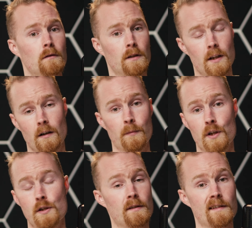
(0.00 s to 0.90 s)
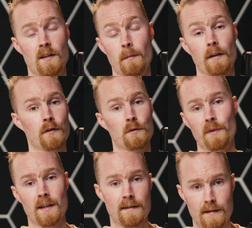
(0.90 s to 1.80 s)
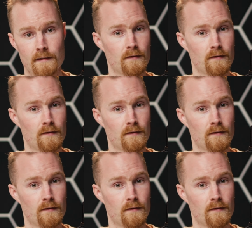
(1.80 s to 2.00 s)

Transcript: I'm going to shoot this on my phone, but it's,